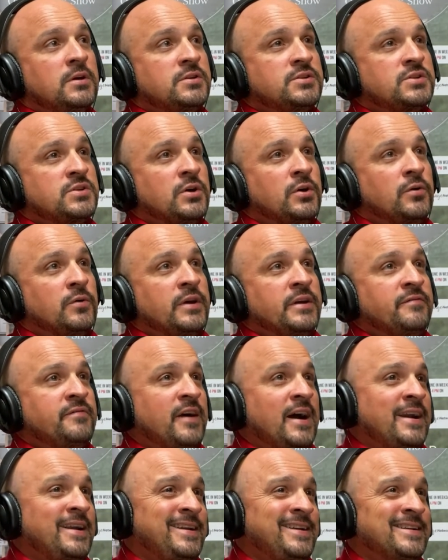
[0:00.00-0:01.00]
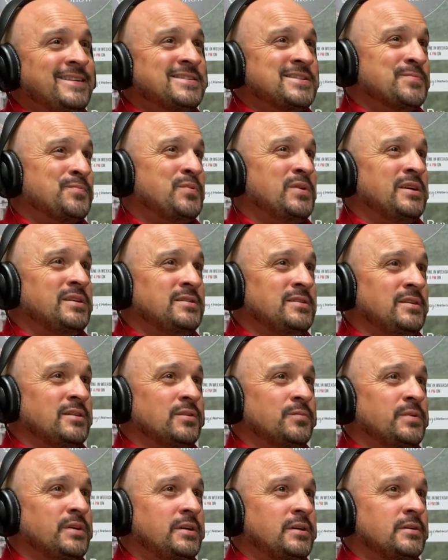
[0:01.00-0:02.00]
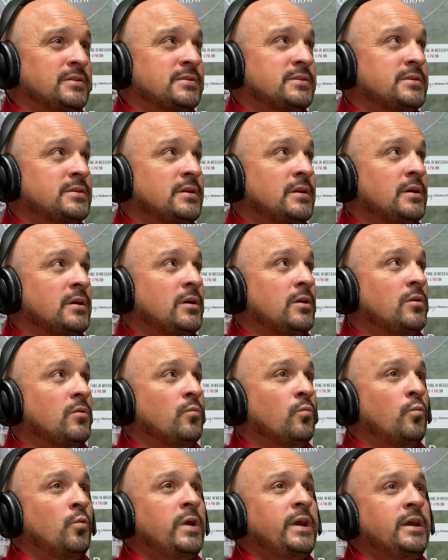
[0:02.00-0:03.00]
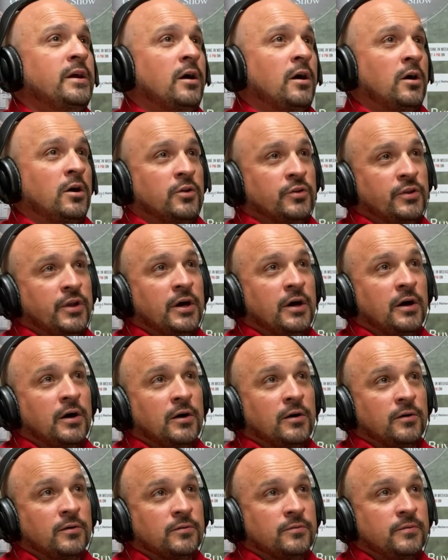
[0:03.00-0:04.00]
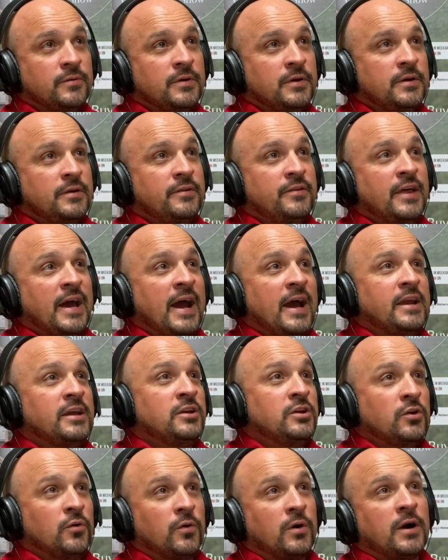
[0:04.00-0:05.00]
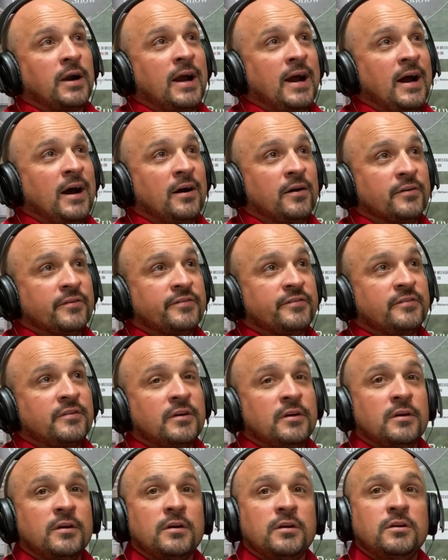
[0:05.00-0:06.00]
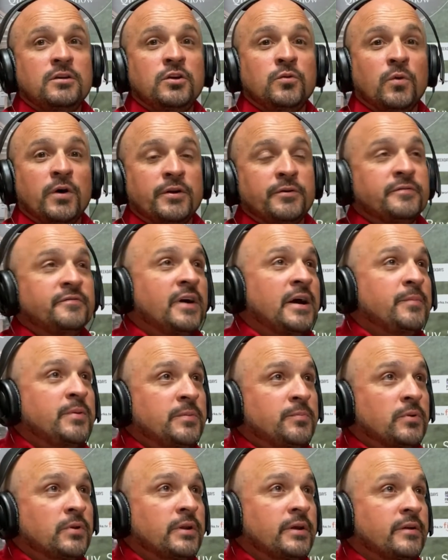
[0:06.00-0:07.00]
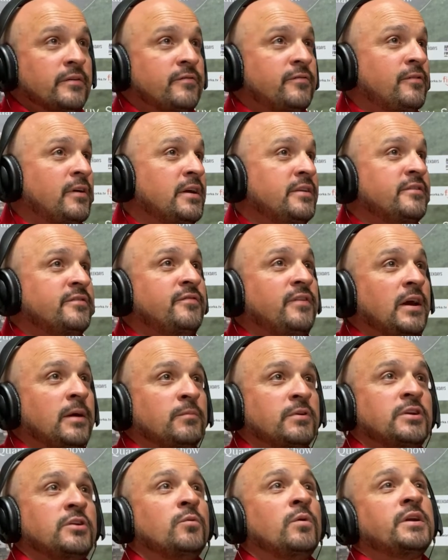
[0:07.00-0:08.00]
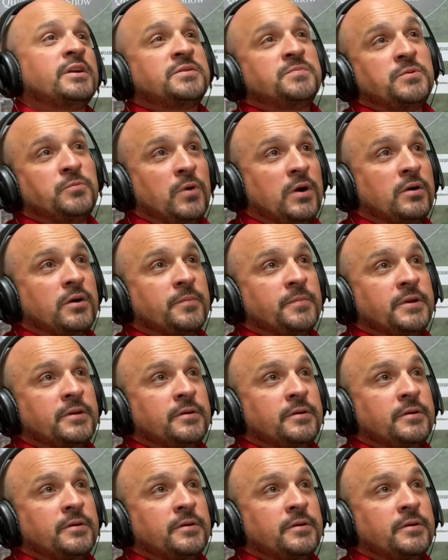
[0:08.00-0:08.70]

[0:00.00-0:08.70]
So inviting is a big deal, because we all know that your house, you want to invite people in, friends, family, and you want it to be welcoming.